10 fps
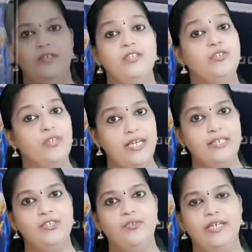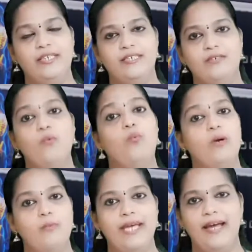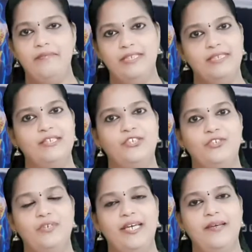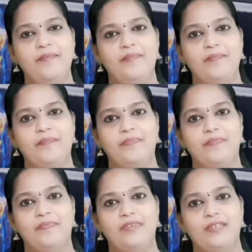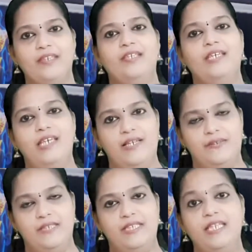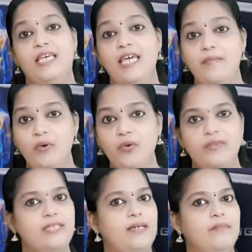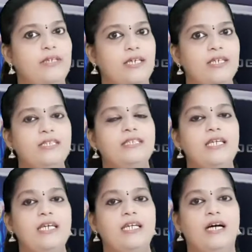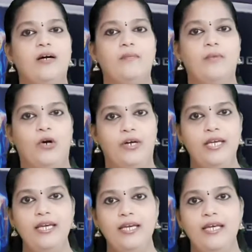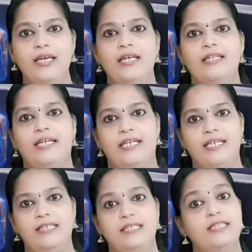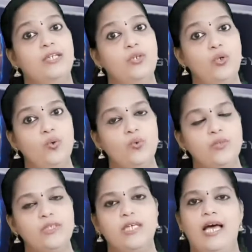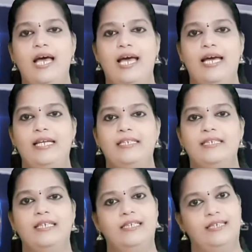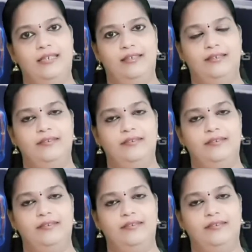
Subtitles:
So, dear students, what we have discussed today? Yes, the chemoreceptors in our body, that is the nose and tongue.